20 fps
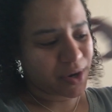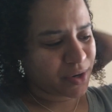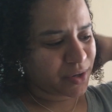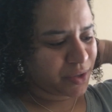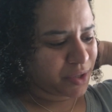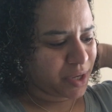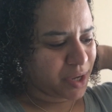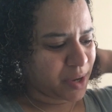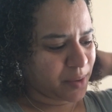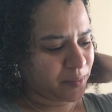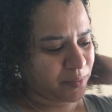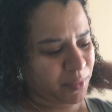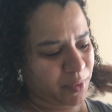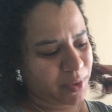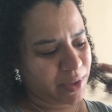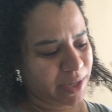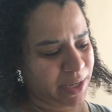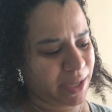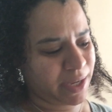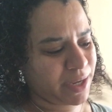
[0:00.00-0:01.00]
early
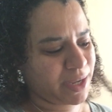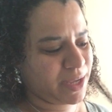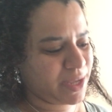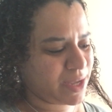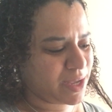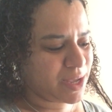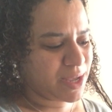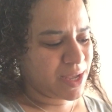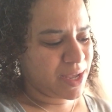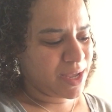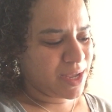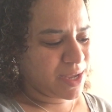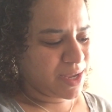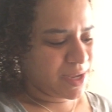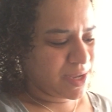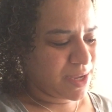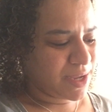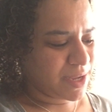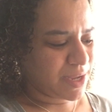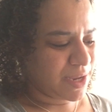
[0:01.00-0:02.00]
morning.
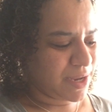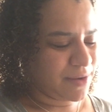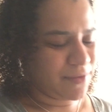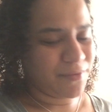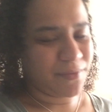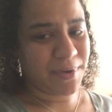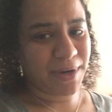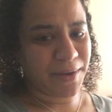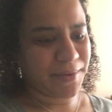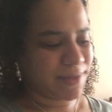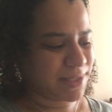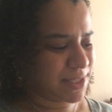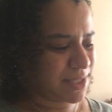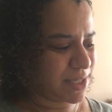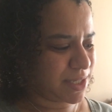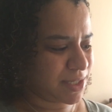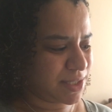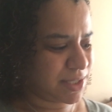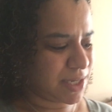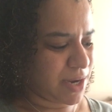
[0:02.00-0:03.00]
And when I went to
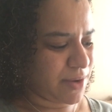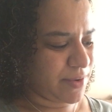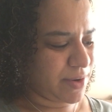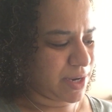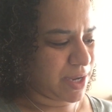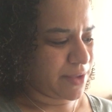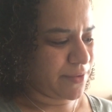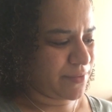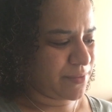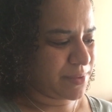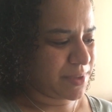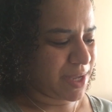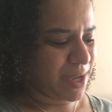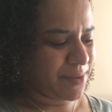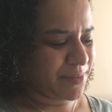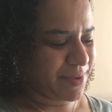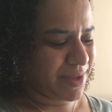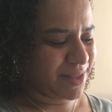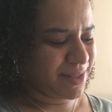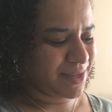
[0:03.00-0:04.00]
take a shower, I gave him the
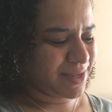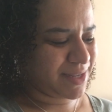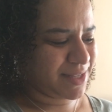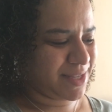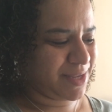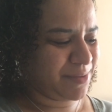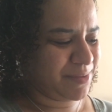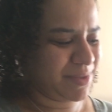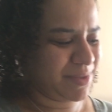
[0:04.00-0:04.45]
iPad. Look at them,